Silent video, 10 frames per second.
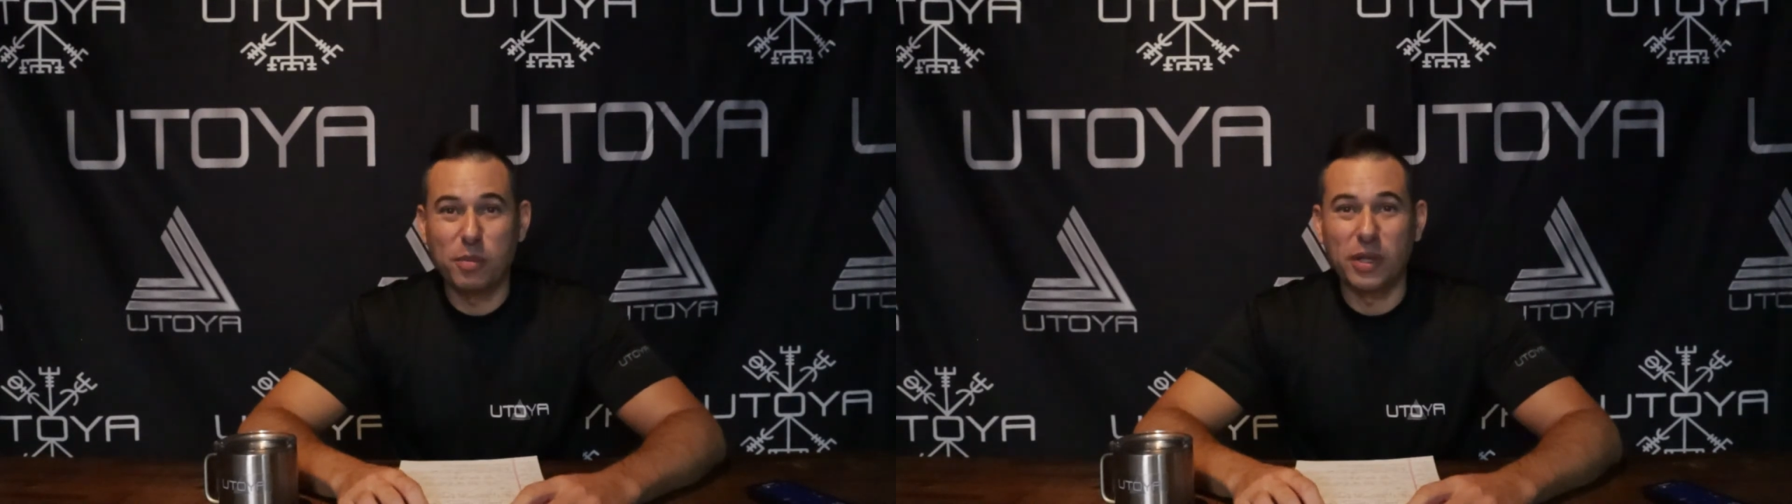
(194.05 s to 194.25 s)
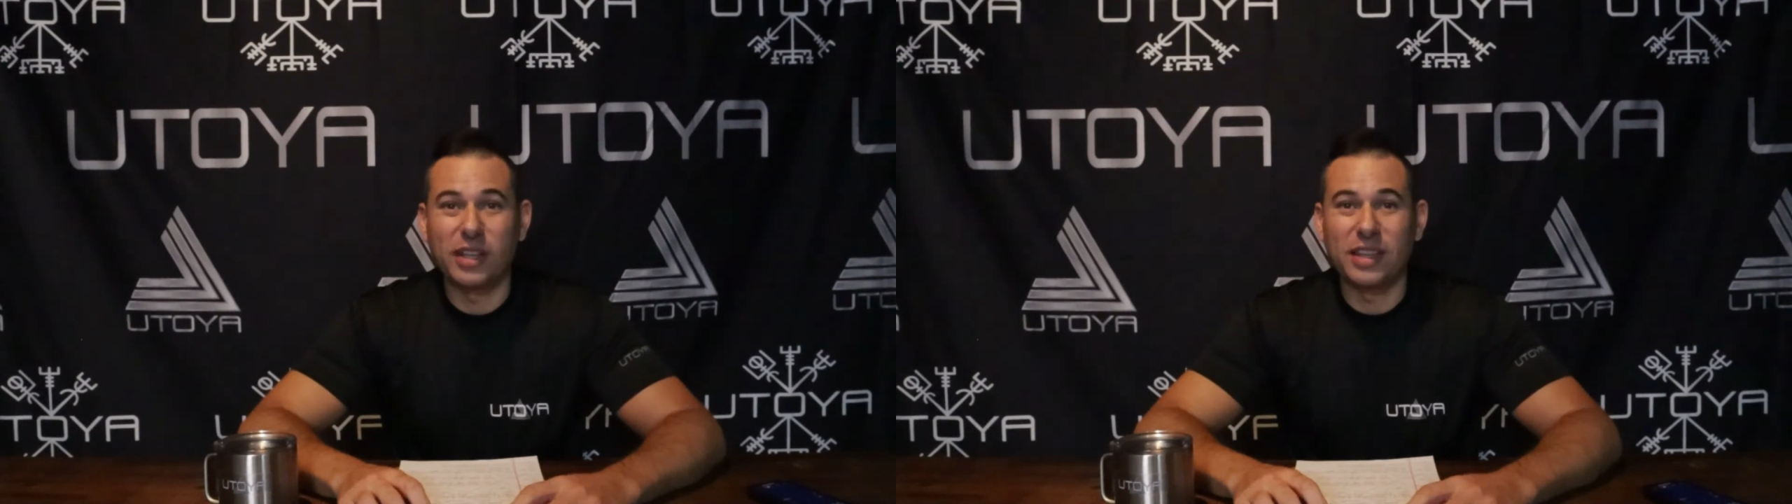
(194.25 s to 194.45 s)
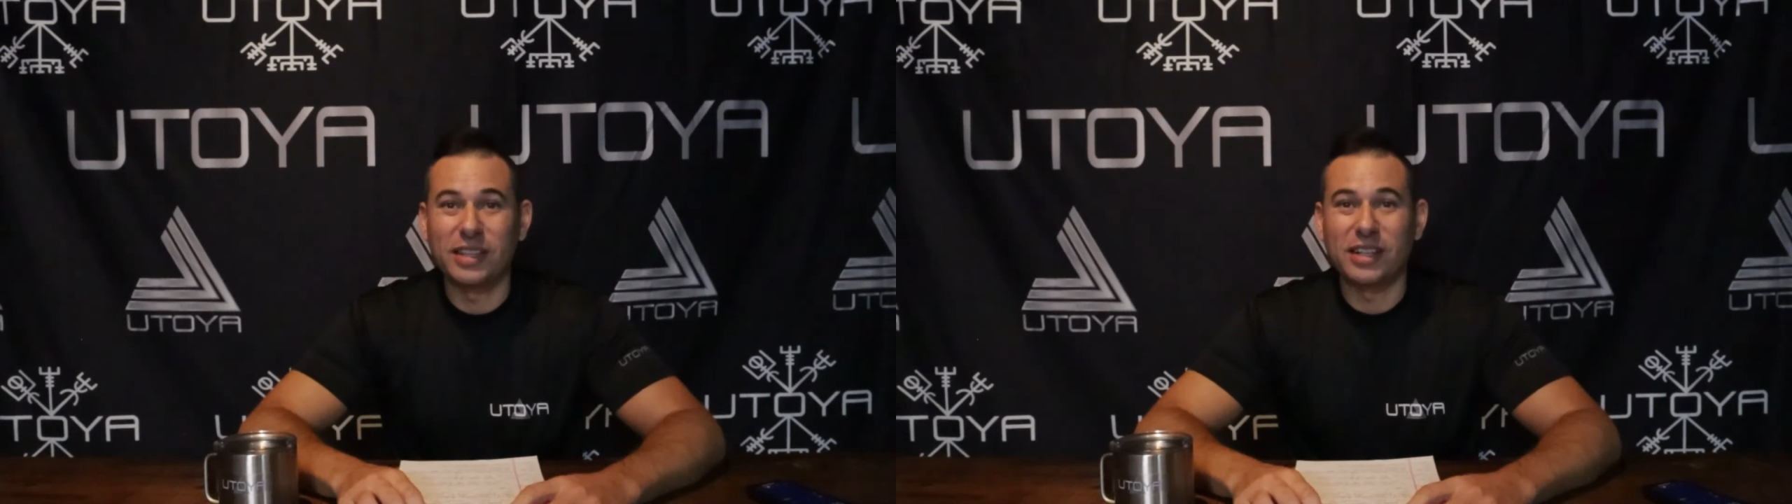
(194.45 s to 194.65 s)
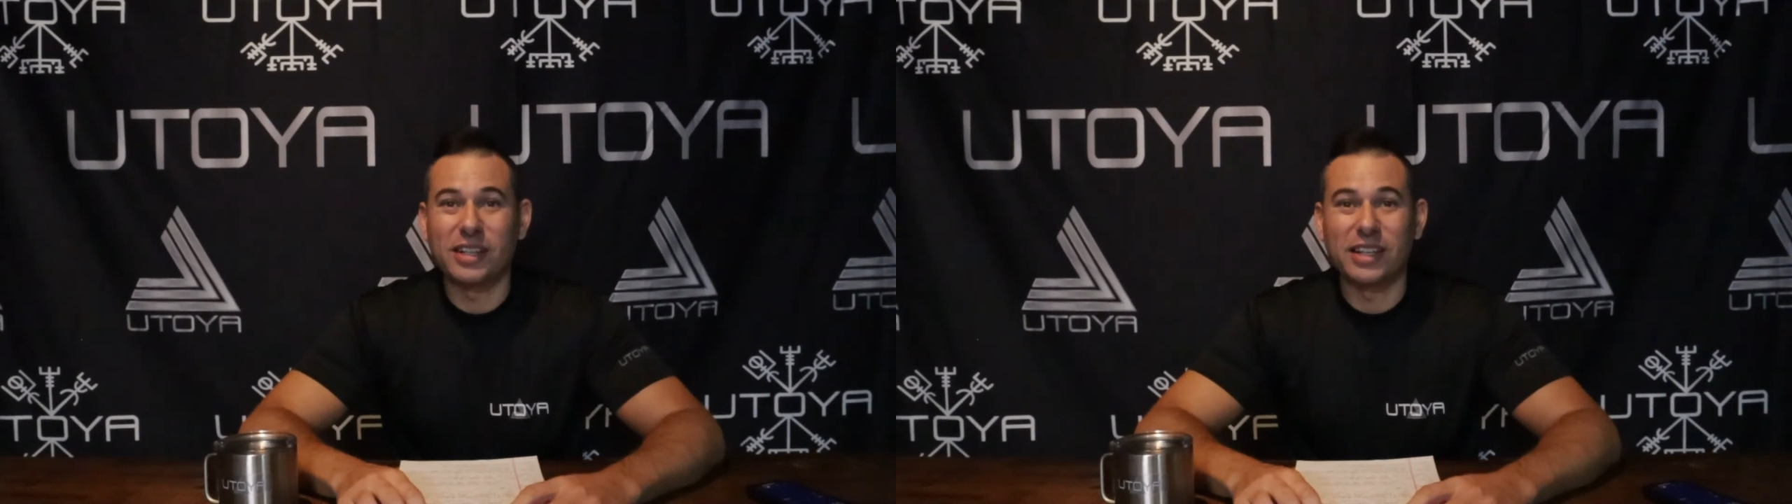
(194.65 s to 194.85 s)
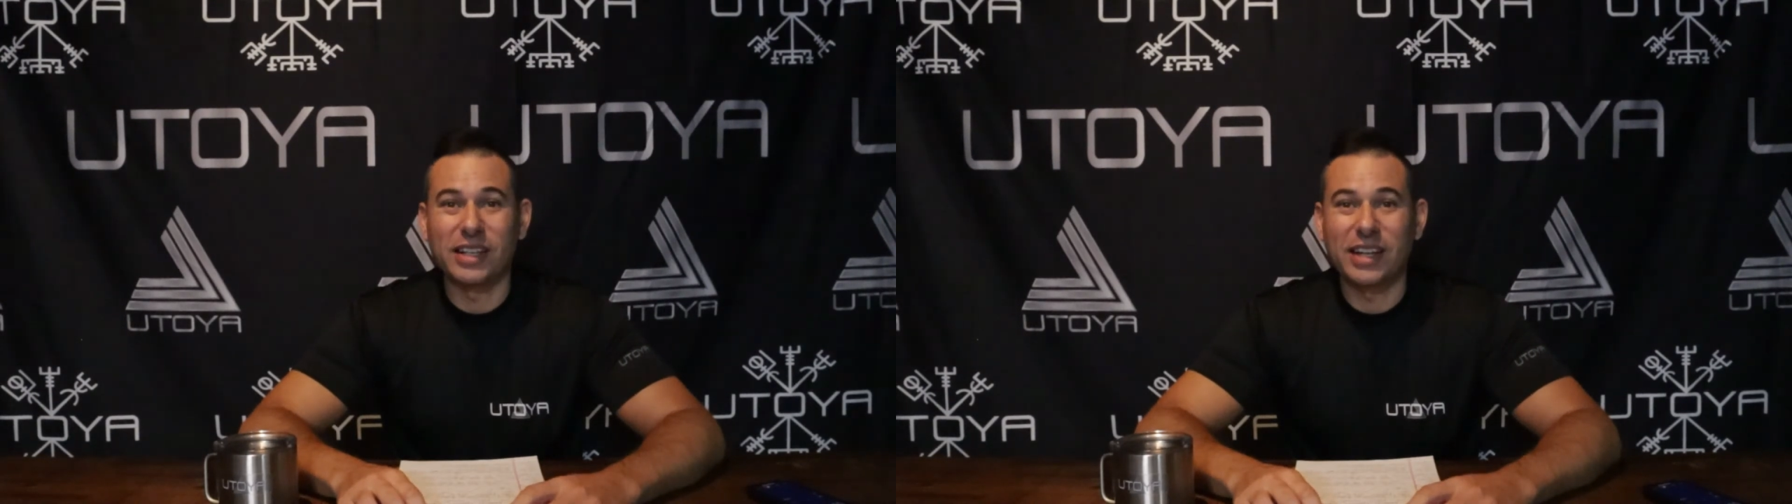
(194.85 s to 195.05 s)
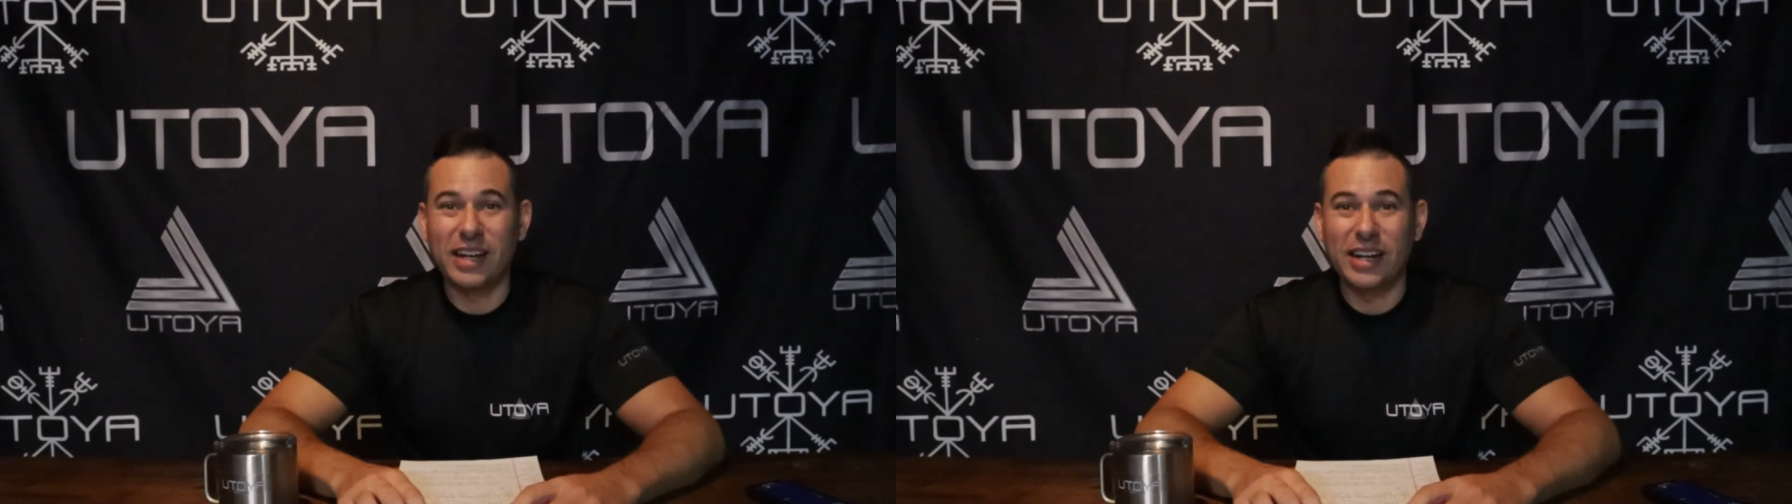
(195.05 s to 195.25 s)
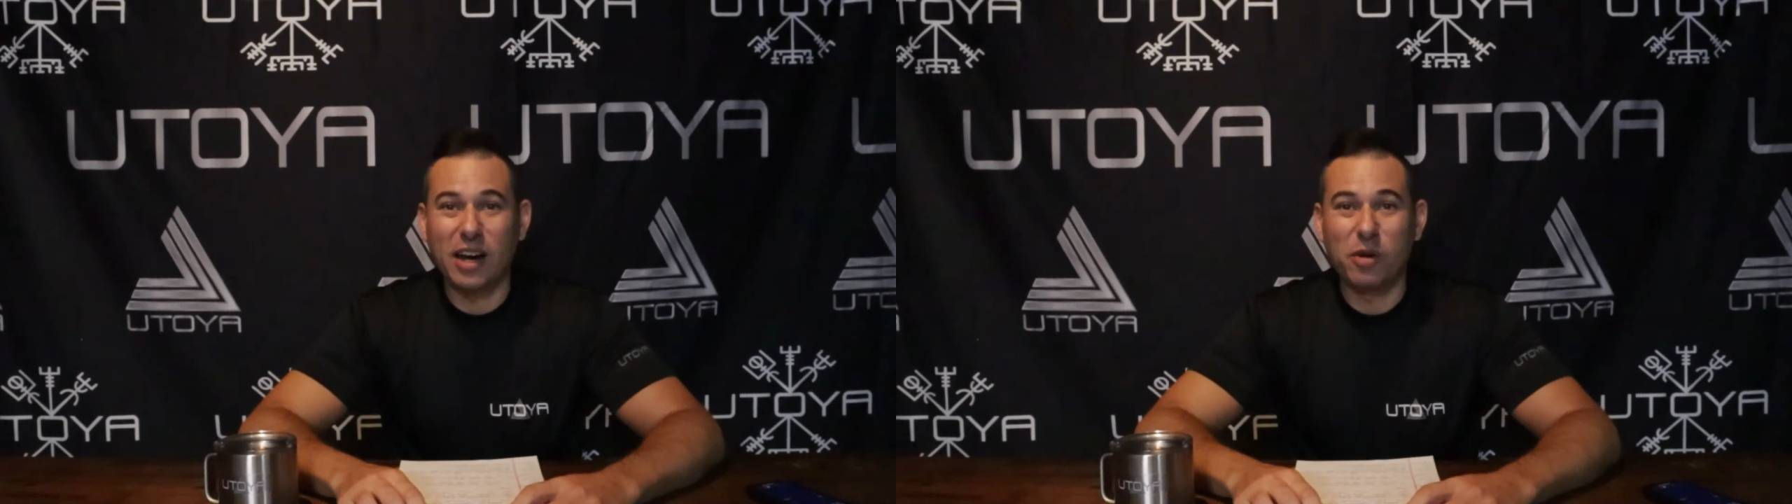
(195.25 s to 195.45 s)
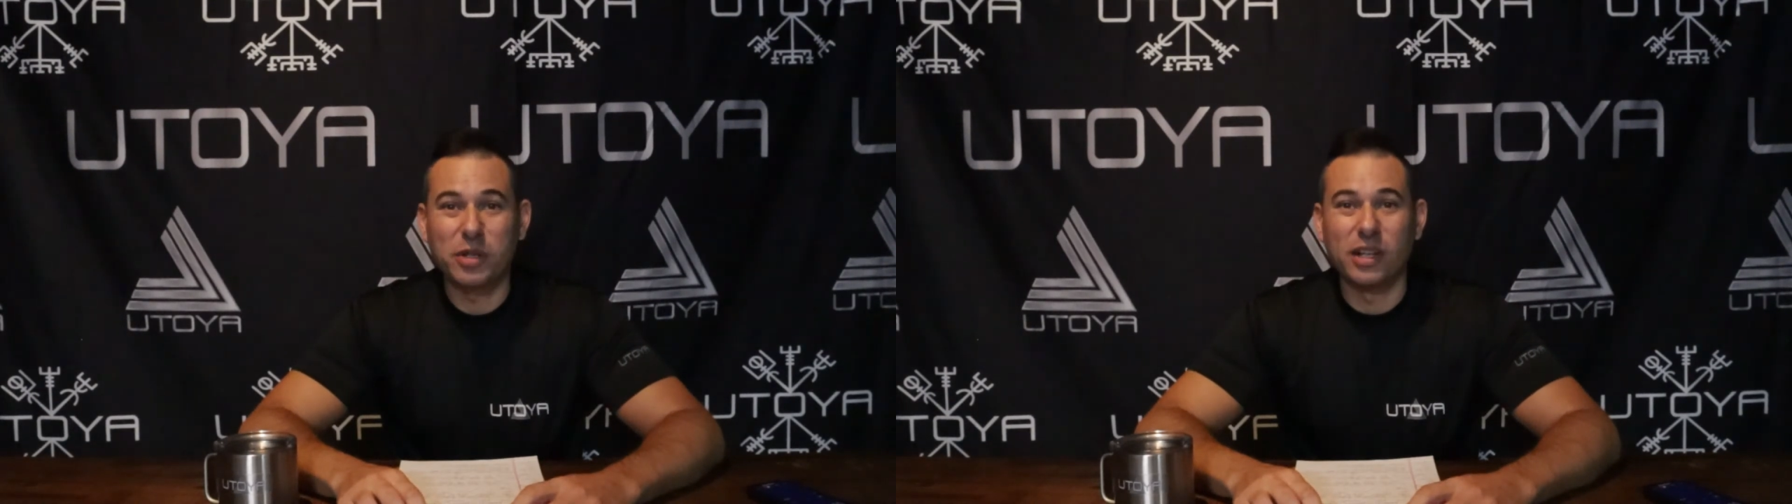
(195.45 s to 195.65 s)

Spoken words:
but I think they're going to get cut out